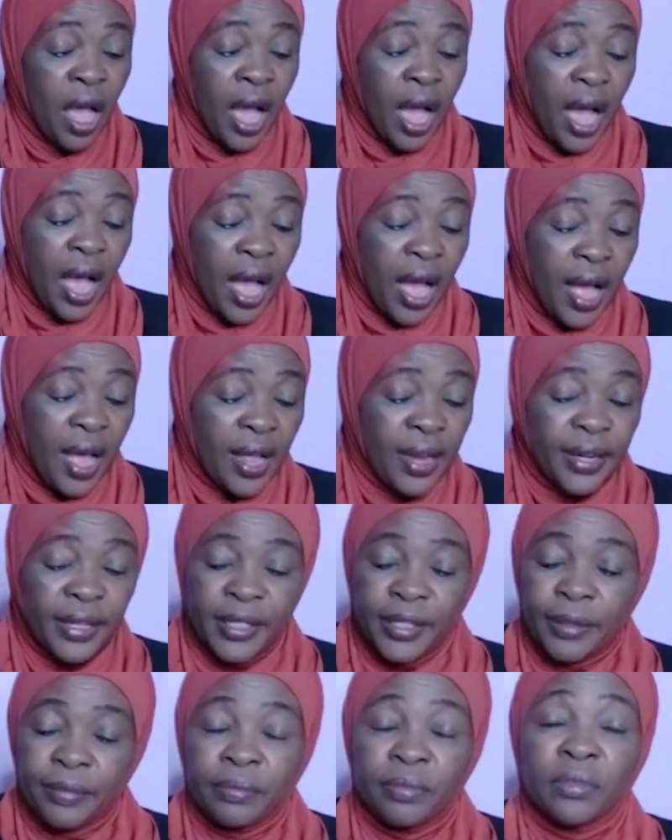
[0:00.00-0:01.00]
And
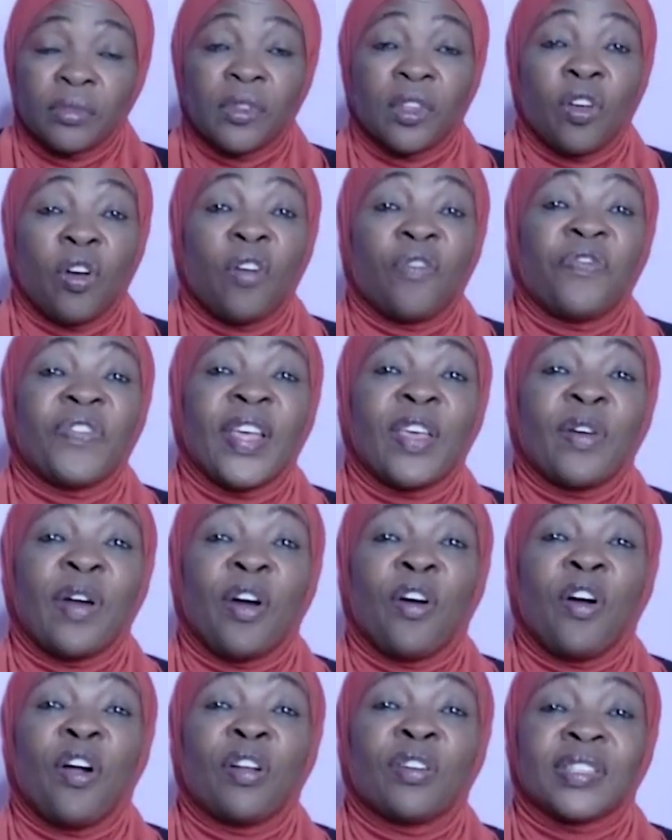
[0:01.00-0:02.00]
hopefully you're
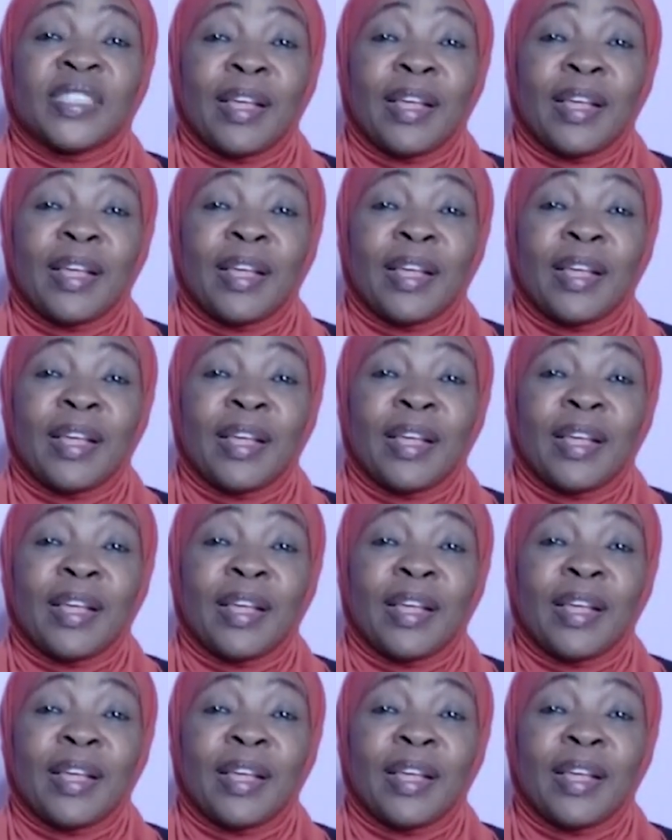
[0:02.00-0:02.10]
all